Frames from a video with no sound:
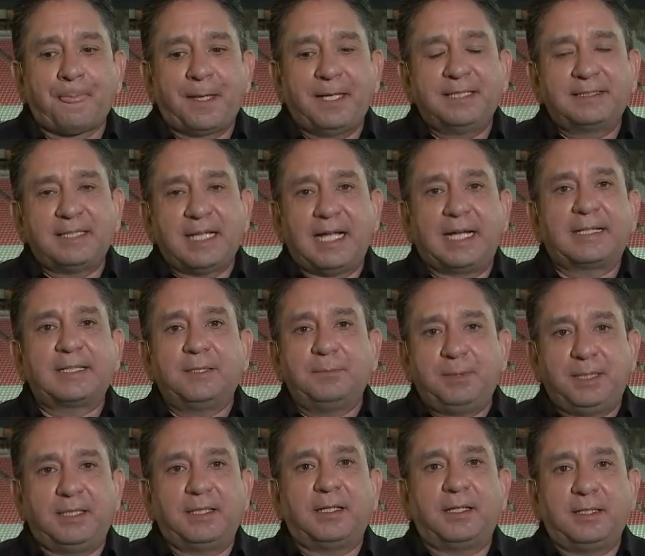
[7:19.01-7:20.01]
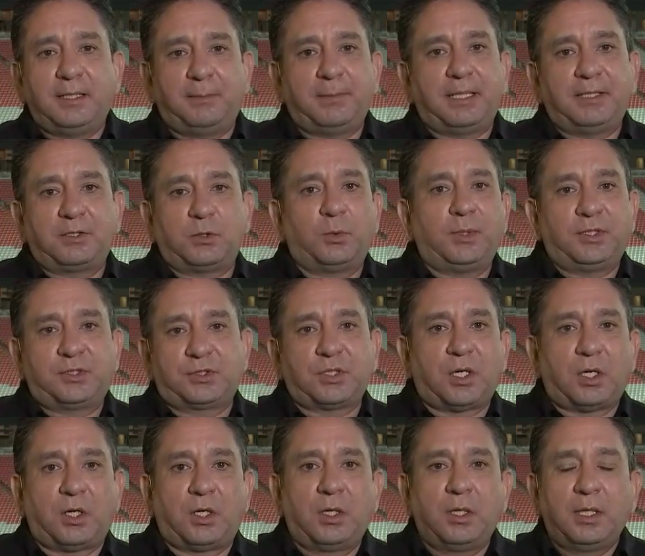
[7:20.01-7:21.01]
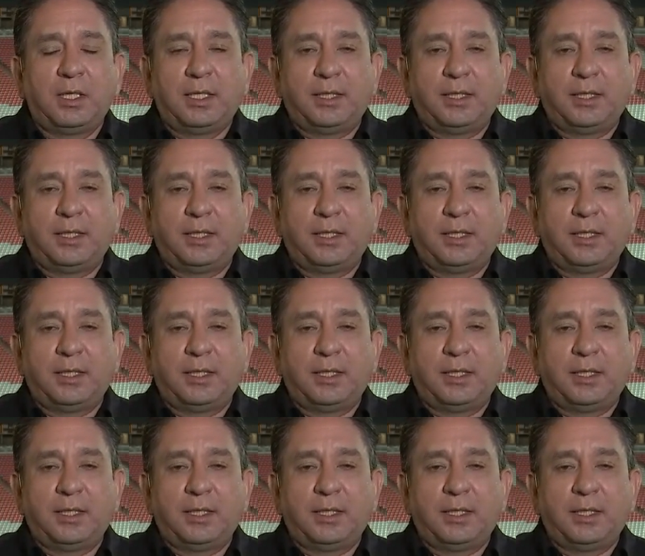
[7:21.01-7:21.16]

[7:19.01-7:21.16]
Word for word: he's not going to be the honey badger we saw